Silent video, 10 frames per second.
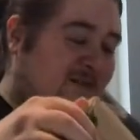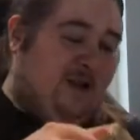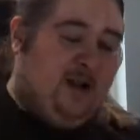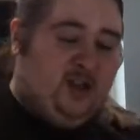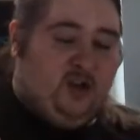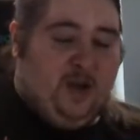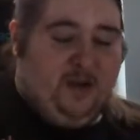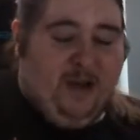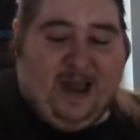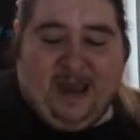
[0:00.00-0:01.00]
Right, chill
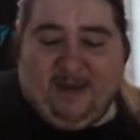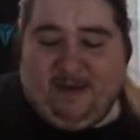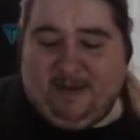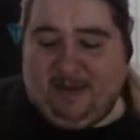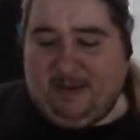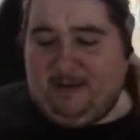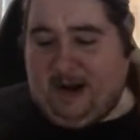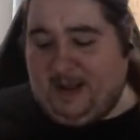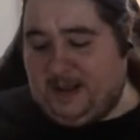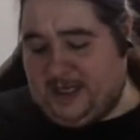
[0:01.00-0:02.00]
out away.
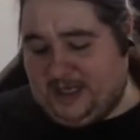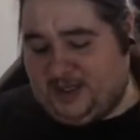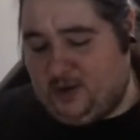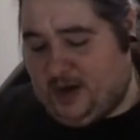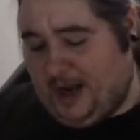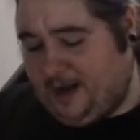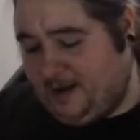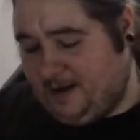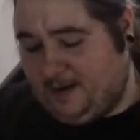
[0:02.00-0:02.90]
Right, let's get stuck in.